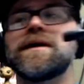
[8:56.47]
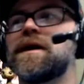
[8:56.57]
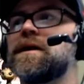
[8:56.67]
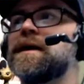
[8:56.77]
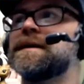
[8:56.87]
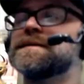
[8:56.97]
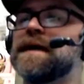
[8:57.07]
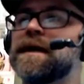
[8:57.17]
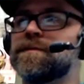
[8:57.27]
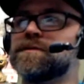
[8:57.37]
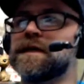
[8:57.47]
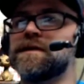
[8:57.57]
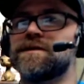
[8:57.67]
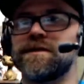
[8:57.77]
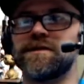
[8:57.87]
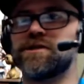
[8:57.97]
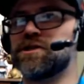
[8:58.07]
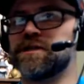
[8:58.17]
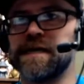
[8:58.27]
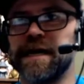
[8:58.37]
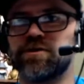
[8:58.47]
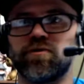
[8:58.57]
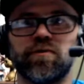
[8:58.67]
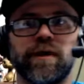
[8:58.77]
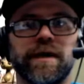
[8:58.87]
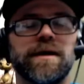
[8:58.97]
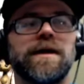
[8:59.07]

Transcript: a lot of times, and this is just natural, right?